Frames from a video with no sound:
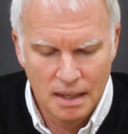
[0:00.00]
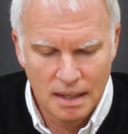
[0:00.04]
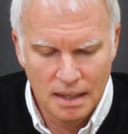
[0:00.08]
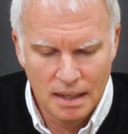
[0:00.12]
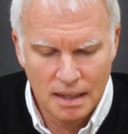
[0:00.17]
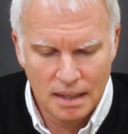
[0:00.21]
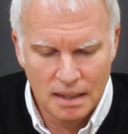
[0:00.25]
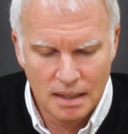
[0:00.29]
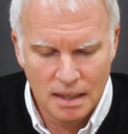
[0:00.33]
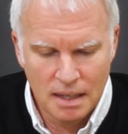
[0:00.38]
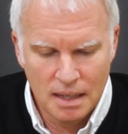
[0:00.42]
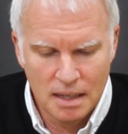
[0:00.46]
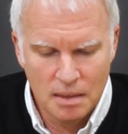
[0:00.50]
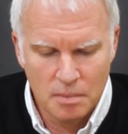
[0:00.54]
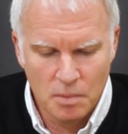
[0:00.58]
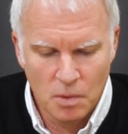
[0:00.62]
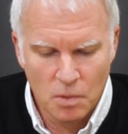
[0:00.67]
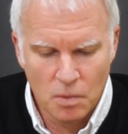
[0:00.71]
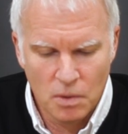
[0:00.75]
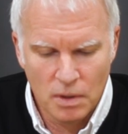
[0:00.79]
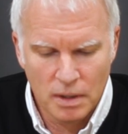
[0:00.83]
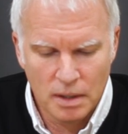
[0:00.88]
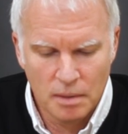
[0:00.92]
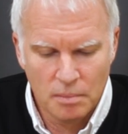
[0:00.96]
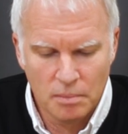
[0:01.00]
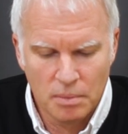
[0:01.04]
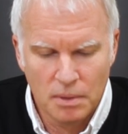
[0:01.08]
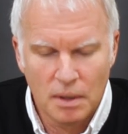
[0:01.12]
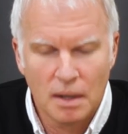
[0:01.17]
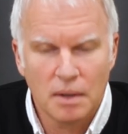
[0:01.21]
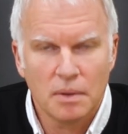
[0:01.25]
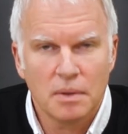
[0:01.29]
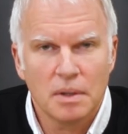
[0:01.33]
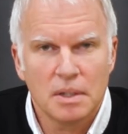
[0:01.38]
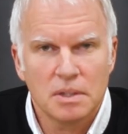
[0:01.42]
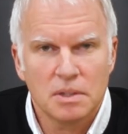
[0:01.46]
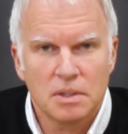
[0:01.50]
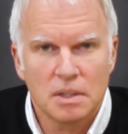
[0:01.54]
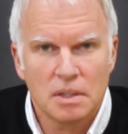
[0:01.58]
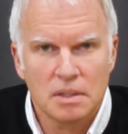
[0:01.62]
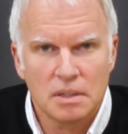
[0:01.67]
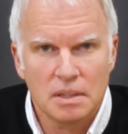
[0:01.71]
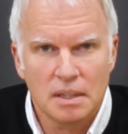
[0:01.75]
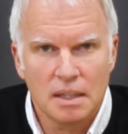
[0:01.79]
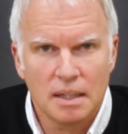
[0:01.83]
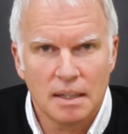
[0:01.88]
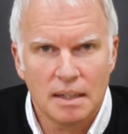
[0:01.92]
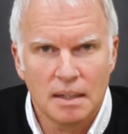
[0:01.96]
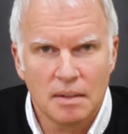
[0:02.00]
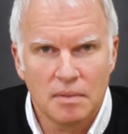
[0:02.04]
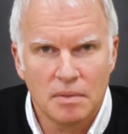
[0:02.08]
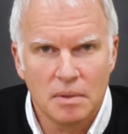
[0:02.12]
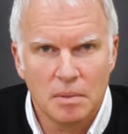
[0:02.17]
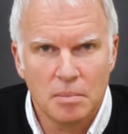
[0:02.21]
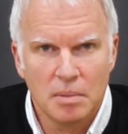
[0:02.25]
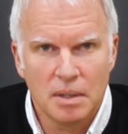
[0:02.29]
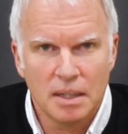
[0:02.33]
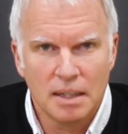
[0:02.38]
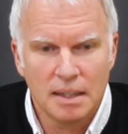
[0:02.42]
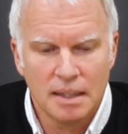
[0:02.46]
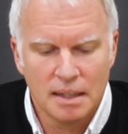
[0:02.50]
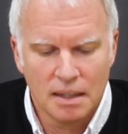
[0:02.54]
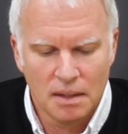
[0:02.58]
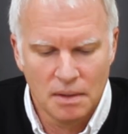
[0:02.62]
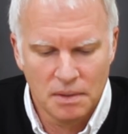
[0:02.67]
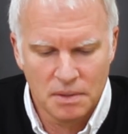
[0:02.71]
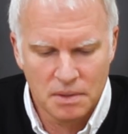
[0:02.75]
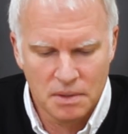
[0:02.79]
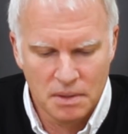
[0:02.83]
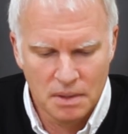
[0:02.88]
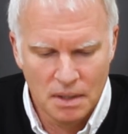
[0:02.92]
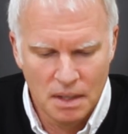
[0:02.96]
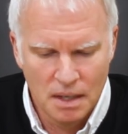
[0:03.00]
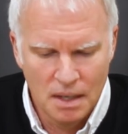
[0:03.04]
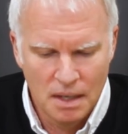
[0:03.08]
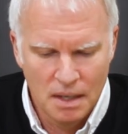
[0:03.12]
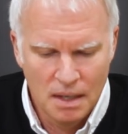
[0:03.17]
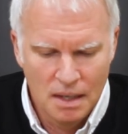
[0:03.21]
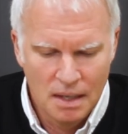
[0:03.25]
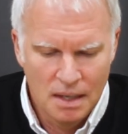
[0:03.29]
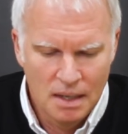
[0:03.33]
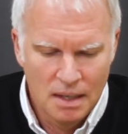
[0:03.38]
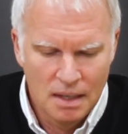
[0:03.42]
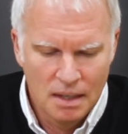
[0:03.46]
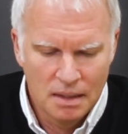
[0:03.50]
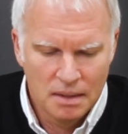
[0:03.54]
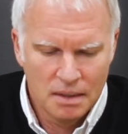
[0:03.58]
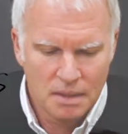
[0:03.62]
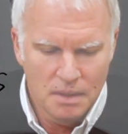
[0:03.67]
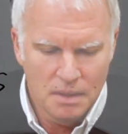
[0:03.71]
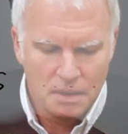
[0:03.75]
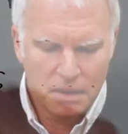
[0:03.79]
and I am a work in progress just like everybody else. The